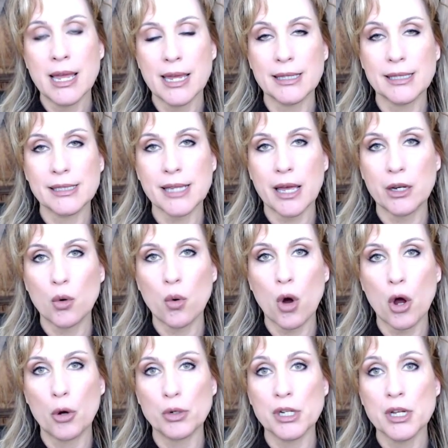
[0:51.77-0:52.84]
It said,
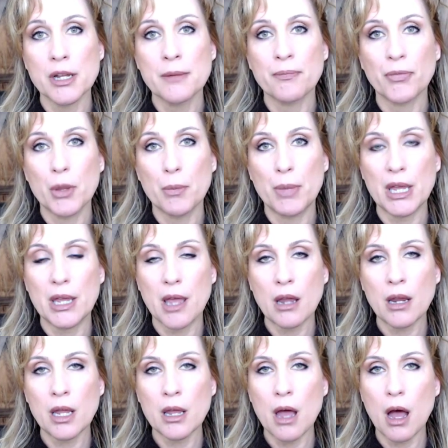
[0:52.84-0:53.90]
quote, "The
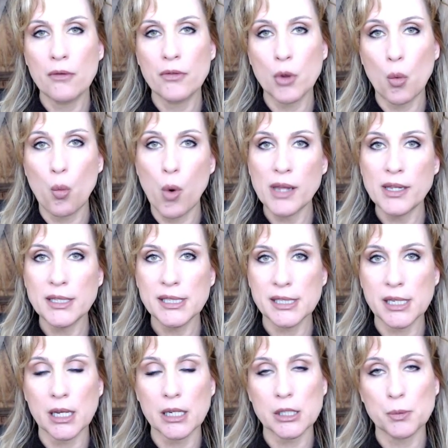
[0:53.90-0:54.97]
beginning of the
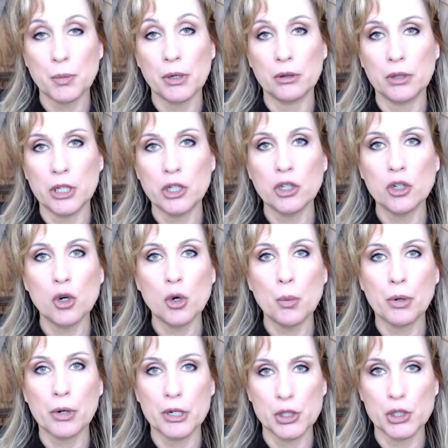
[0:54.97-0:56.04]
1-6 political
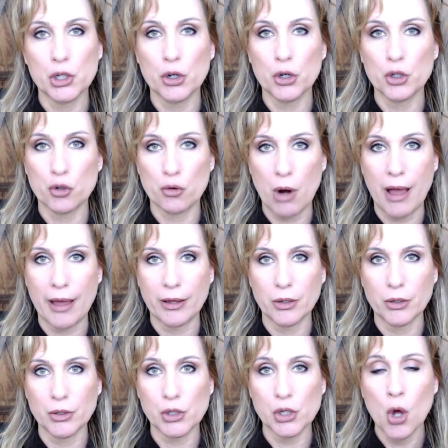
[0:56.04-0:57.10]
prisoner
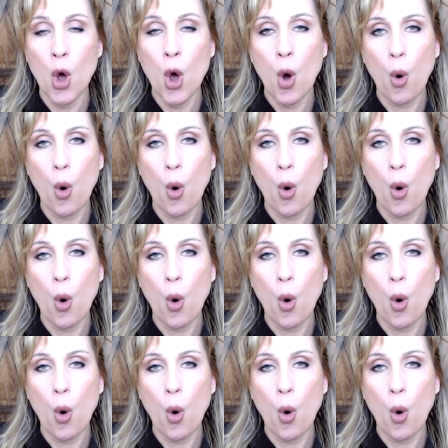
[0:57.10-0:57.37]
trials,